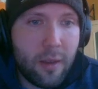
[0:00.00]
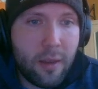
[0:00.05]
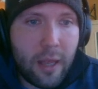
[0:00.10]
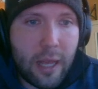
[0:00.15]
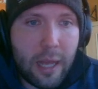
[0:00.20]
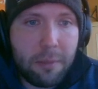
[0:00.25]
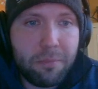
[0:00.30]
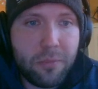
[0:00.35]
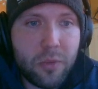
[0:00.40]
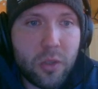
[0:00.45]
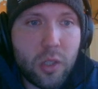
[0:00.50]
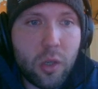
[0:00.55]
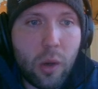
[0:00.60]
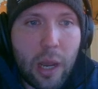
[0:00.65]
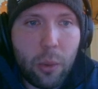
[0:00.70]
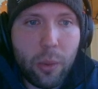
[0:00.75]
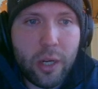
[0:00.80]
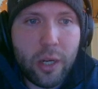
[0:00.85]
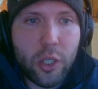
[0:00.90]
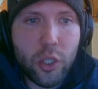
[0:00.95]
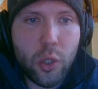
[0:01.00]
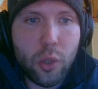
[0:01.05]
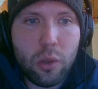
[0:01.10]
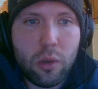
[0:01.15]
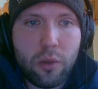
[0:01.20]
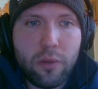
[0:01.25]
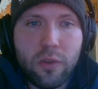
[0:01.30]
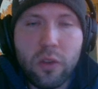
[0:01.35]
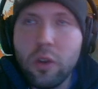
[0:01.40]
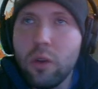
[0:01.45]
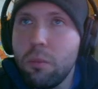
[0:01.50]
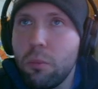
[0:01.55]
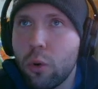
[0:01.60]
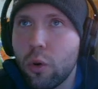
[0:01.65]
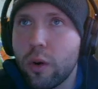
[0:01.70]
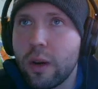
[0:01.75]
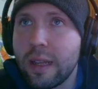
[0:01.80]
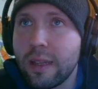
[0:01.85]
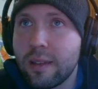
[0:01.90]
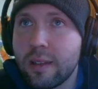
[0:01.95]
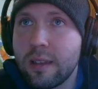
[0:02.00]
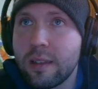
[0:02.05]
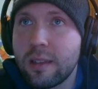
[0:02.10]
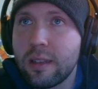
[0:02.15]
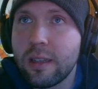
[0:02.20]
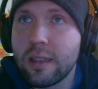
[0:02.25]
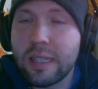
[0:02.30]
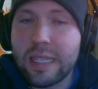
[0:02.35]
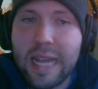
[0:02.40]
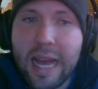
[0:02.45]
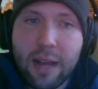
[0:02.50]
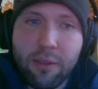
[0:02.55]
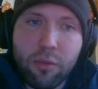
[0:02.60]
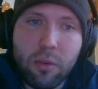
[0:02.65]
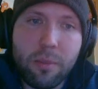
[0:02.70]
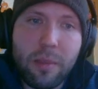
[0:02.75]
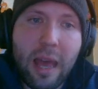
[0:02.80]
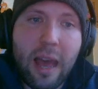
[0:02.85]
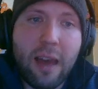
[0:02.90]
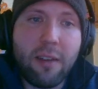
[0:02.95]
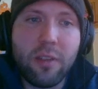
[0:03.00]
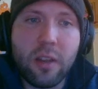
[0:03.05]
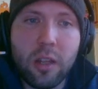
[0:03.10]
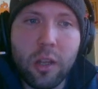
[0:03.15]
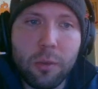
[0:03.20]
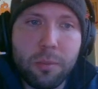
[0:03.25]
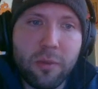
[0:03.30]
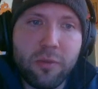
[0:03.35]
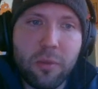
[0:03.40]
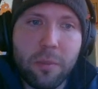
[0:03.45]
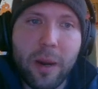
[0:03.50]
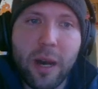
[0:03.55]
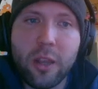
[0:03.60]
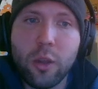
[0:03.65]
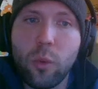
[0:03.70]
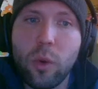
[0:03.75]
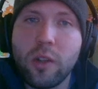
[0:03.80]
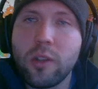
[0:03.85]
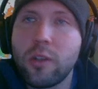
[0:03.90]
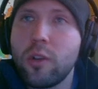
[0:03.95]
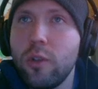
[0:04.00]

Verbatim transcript: Um, so I want to show you a few more instances, not from that video, but from other ones.